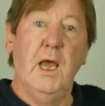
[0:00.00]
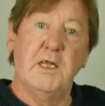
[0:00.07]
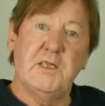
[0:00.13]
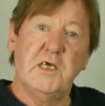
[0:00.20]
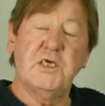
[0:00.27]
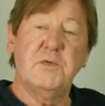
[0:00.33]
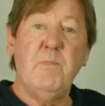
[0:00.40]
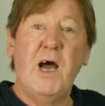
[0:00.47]

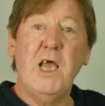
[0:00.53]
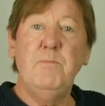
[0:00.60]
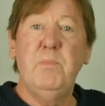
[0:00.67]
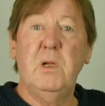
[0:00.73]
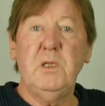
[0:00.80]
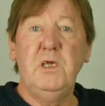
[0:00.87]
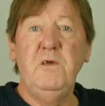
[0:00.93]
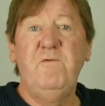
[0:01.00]
It is my
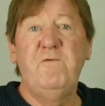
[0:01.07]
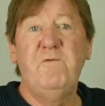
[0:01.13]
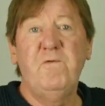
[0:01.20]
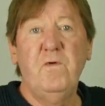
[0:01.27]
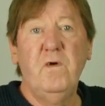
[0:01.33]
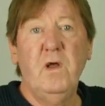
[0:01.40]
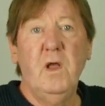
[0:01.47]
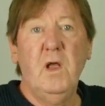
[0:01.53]

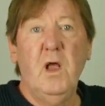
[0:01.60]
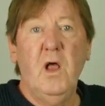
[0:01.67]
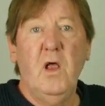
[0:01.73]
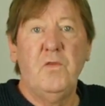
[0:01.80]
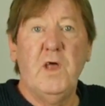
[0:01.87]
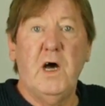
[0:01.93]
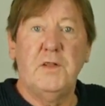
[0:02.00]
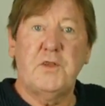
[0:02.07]
belief
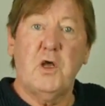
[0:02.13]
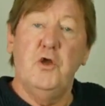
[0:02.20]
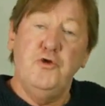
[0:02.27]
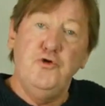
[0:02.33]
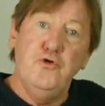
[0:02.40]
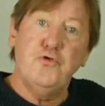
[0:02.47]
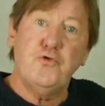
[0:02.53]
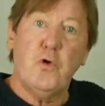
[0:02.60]
that
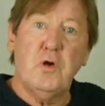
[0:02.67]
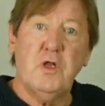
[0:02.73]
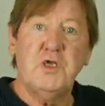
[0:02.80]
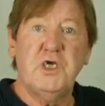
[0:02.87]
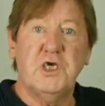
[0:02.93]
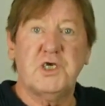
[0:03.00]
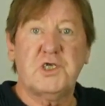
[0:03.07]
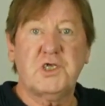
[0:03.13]

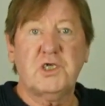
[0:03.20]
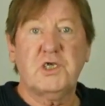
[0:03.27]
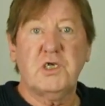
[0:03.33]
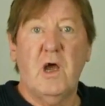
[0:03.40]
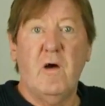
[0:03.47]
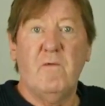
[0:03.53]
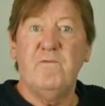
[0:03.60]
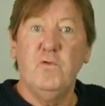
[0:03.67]
neurologists
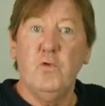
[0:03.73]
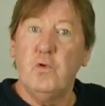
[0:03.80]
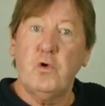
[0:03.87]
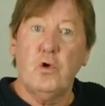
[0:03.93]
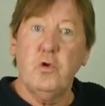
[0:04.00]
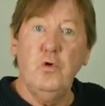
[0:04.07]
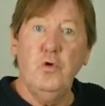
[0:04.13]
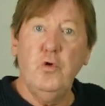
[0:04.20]
have no
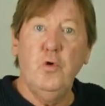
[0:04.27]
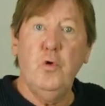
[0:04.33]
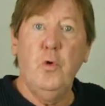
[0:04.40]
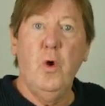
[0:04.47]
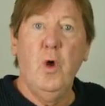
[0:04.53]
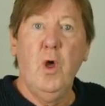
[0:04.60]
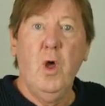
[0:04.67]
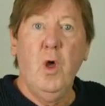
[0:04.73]

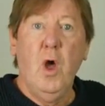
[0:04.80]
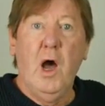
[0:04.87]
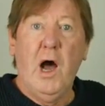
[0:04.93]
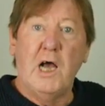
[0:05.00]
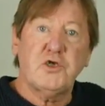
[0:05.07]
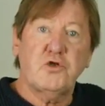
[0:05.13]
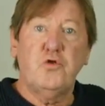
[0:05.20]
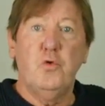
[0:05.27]
clue
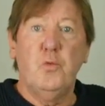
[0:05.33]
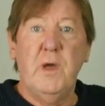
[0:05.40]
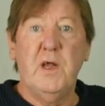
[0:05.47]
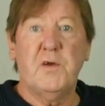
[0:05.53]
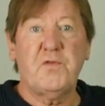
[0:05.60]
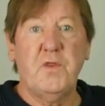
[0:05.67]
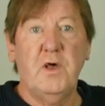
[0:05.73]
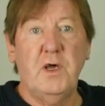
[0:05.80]
as to
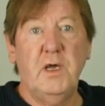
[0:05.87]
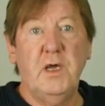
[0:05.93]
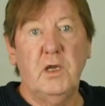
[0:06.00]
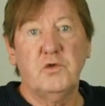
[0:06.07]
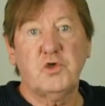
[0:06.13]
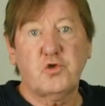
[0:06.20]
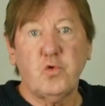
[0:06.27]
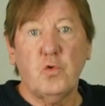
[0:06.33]
where
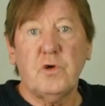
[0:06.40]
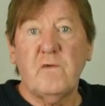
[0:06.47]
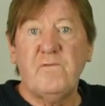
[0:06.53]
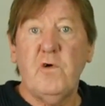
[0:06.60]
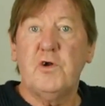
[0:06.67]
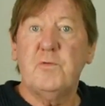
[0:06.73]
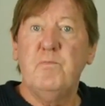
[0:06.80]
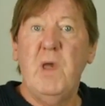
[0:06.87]
the store
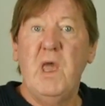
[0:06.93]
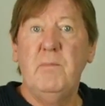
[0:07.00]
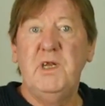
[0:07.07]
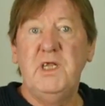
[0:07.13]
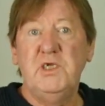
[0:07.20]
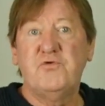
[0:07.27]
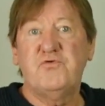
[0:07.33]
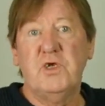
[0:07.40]
of our
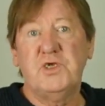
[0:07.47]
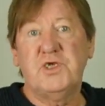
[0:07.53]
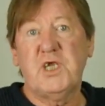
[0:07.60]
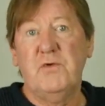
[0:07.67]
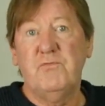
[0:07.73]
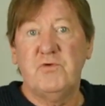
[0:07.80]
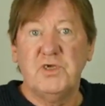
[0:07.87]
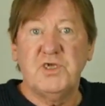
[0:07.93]
memories
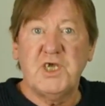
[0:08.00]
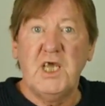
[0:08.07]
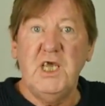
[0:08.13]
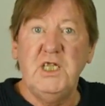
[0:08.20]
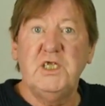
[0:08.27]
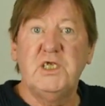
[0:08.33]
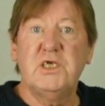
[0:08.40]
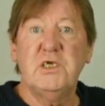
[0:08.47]

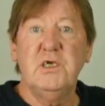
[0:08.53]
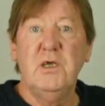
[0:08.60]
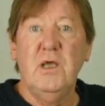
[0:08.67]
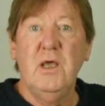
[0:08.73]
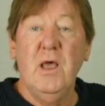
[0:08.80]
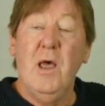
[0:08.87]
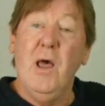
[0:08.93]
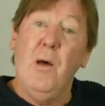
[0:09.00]
resides
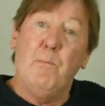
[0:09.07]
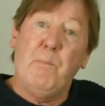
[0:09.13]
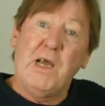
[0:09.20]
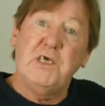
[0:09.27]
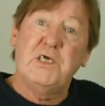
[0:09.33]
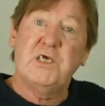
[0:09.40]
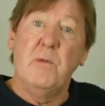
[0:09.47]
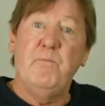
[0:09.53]

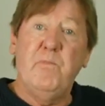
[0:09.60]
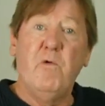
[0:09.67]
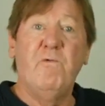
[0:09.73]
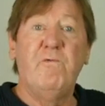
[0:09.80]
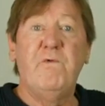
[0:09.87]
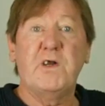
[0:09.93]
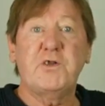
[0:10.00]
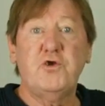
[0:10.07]
by
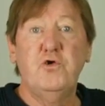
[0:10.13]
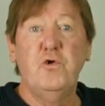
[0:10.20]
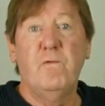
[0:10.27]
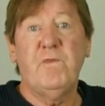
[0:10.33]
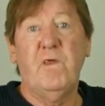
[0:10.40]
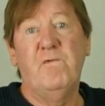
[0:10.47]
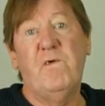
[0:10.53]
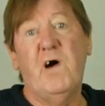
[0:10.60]
simple virtue
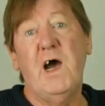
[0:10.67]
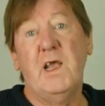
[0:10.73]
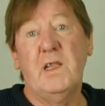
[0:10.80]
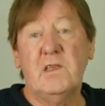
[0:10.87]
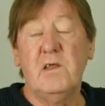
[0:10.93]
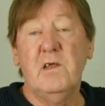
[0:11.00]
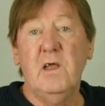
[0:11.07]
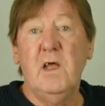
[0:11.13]
of the
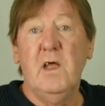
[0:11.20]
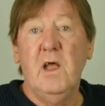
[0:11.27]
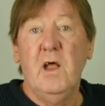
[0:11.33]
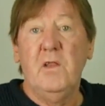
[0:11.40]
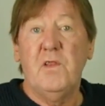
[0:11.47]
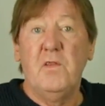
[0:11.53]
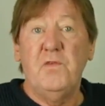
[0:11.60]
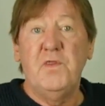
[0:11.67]
fact
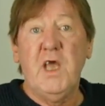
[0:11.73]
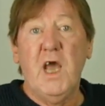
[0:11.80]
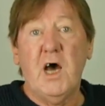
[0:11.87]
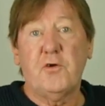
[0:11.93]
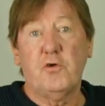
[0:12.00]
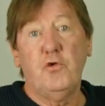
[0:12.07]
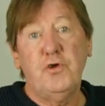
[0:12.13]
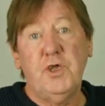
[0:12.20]
that they
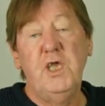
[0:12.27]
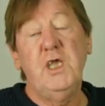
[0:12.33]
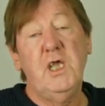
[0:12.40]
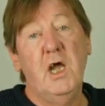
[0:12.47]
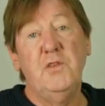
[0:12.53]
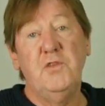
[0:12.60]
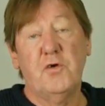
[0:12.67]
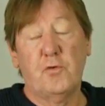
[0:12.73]
are looking
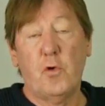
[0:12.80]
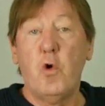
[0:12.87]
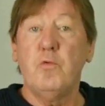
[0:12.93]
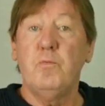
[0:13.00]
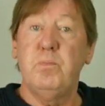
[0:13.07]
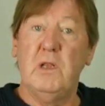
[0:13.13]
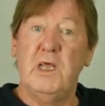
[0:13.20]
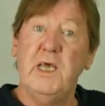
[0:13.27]
in the
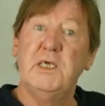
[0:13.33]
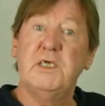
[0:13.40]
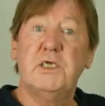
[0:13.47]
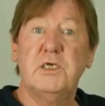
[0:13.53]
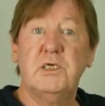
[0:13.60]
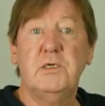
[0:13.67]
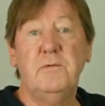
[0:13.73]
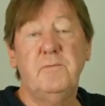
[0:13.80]
wrong
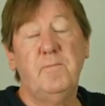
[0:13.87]
place.